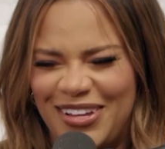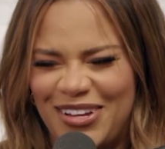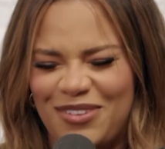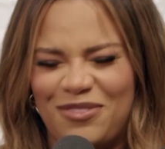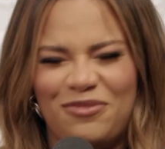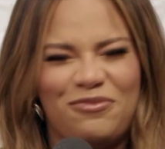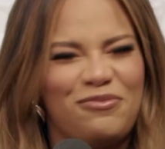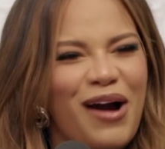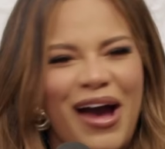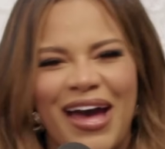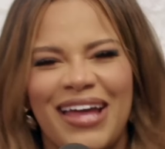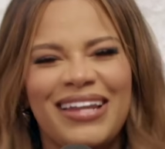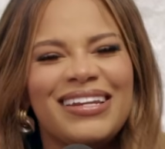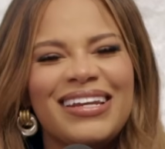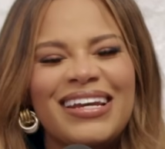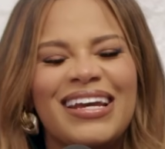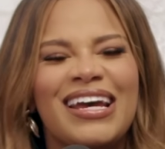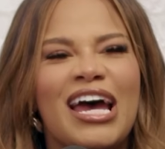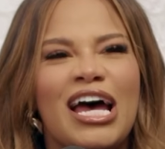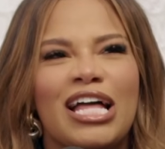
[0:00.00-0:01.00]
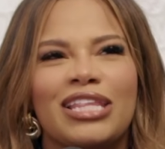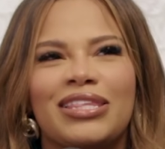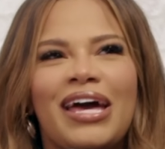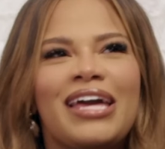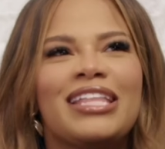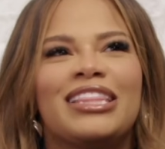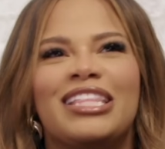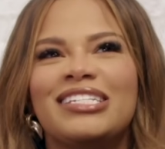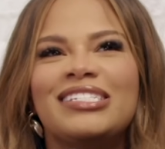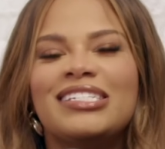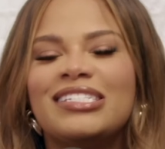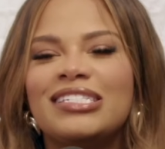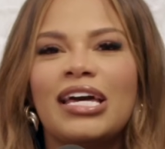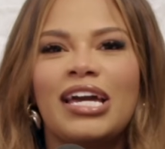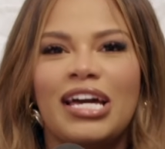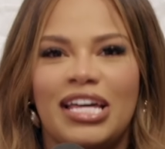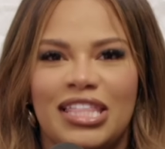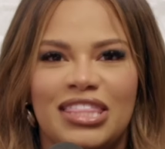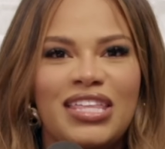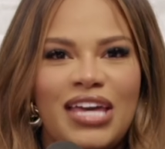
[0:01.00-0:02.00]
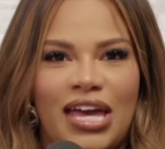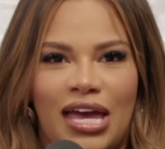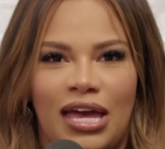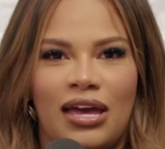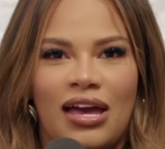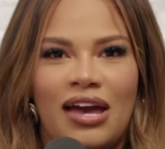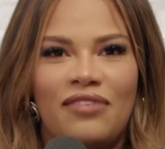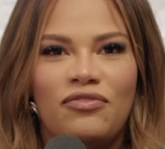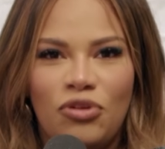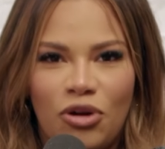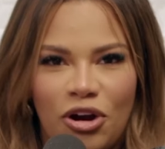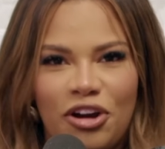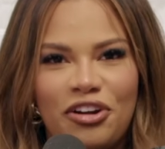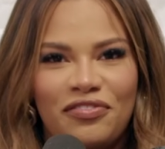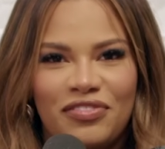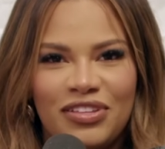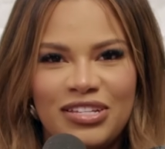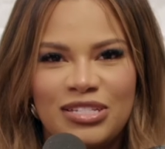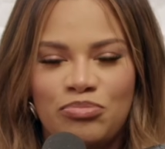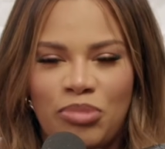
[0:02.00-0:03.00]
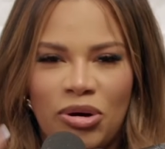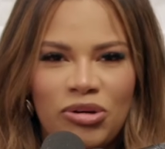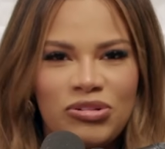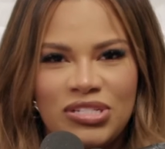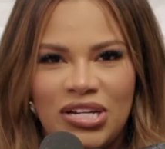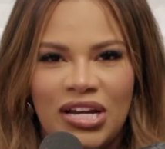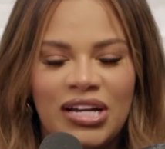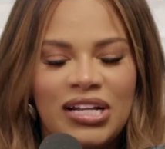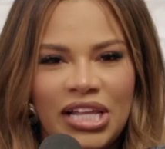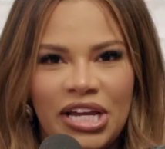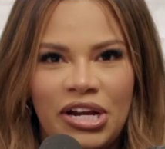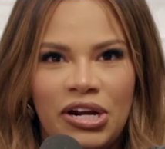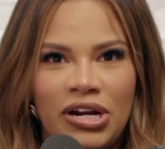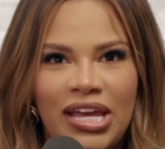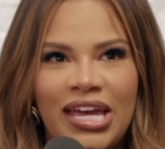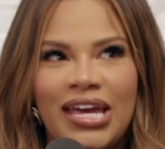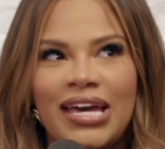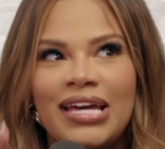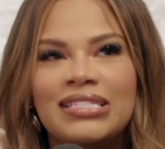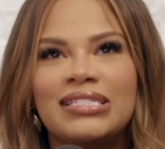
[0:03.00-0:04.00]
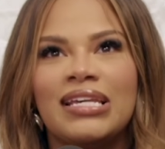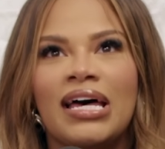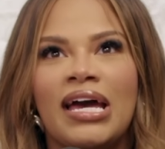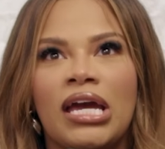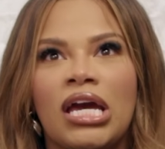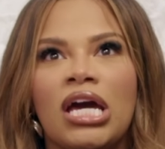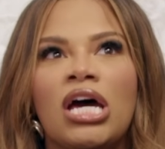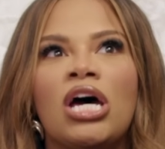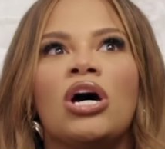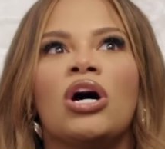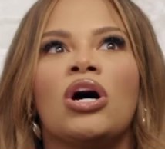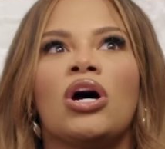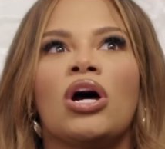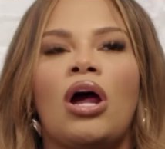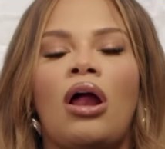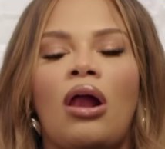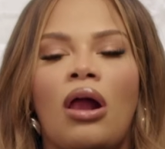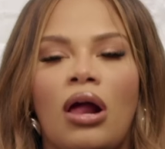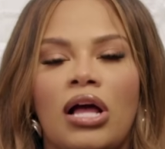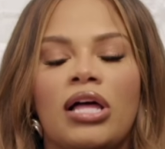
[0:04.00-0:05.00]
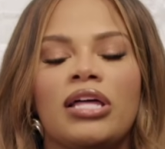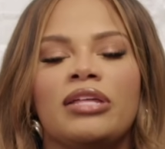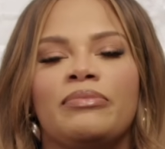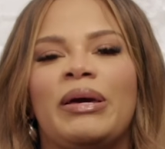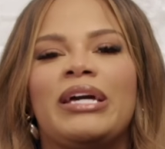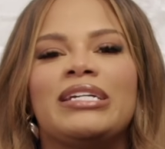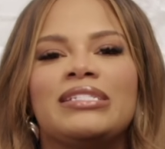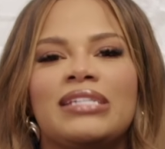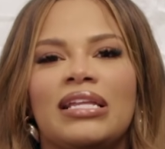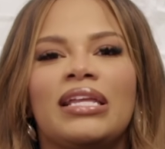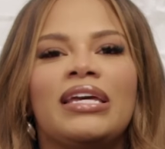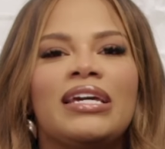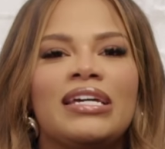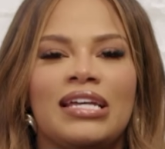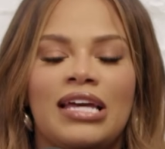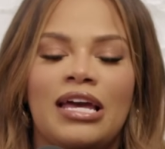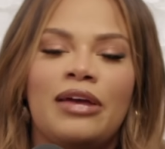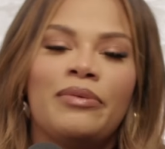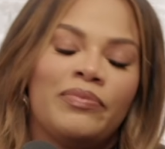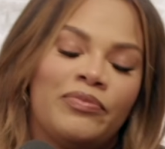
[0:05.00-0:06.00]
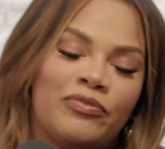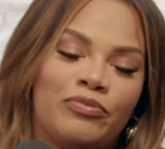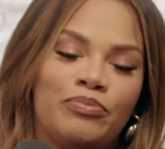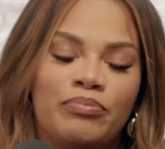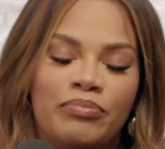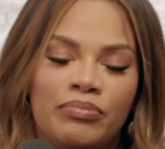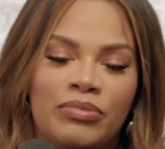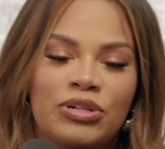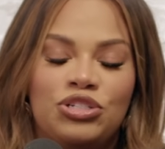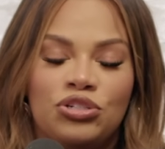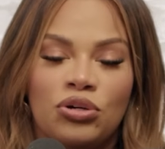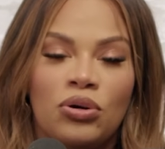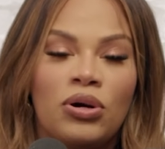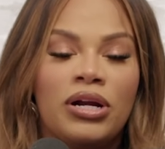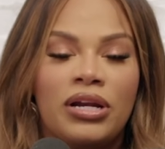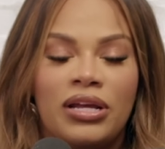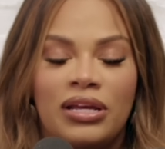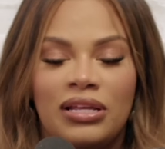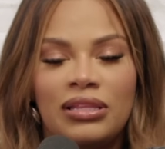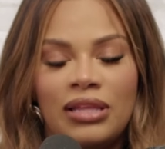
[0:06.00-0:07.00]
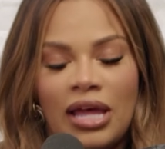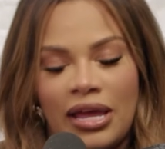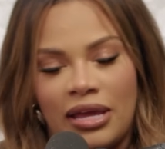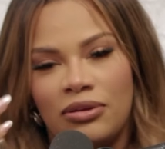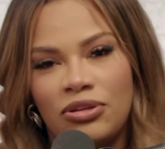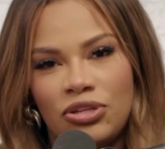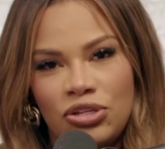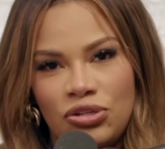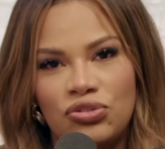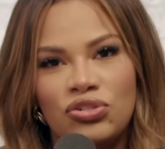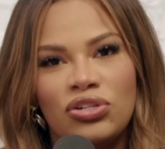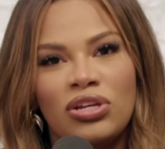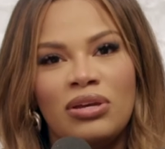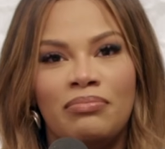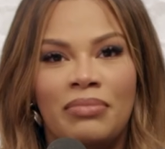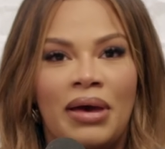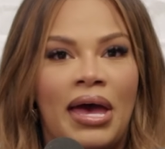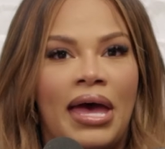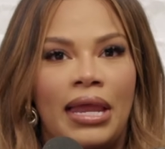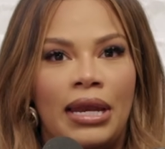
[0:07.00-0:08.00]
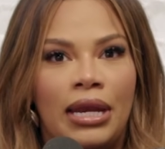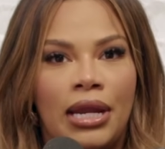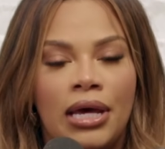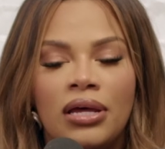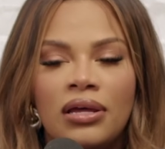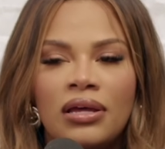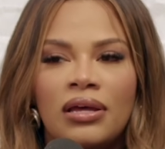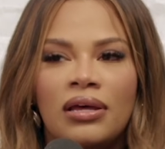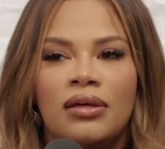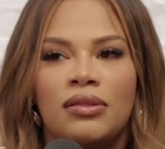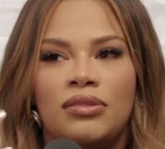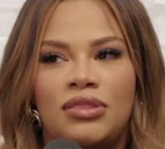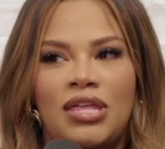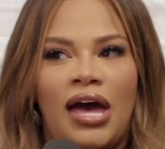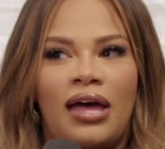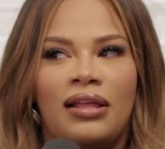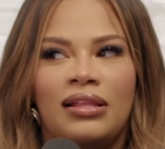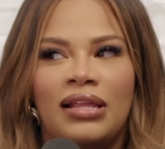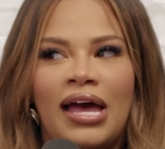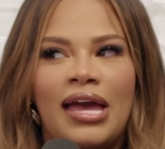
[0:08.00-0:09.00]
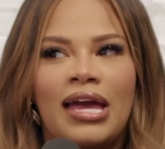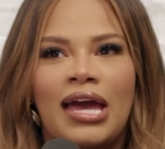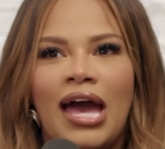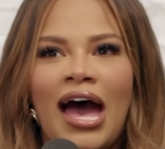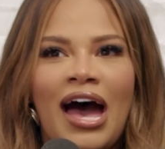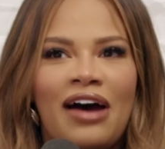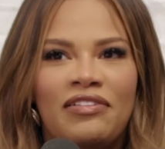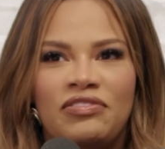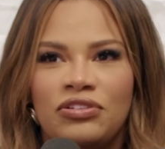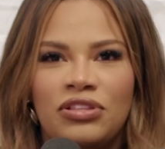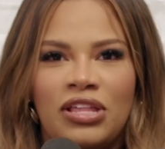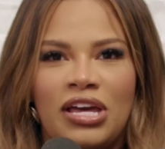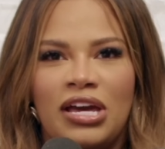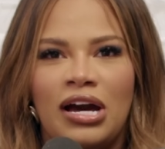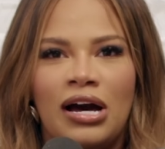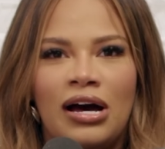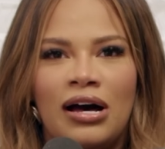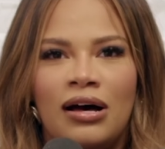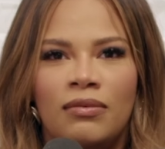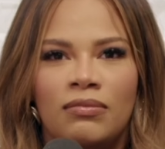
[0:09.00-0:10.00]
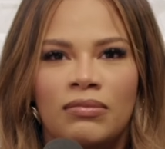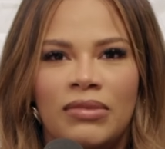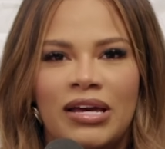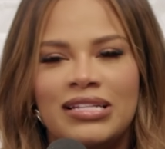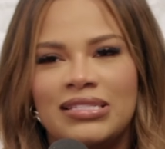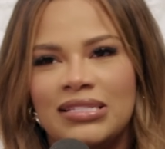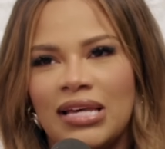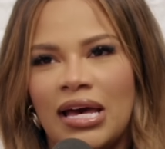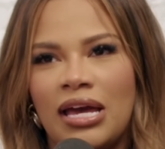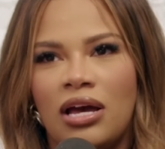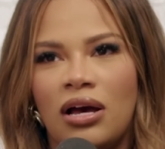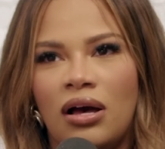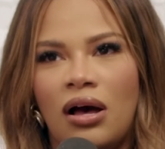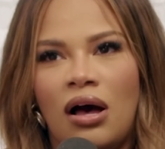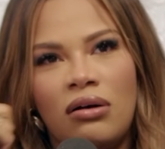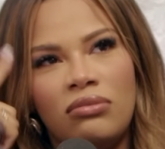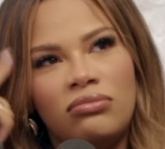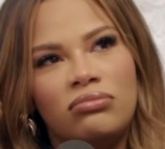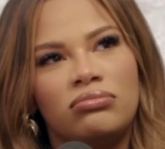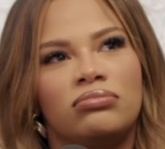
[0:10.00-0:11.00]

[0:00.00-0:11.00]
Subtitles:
What? Like, this is like a thing. Have you heard of this post-nut clarity? It's like basically majority, like usually men, that like after they come, it's like, oh,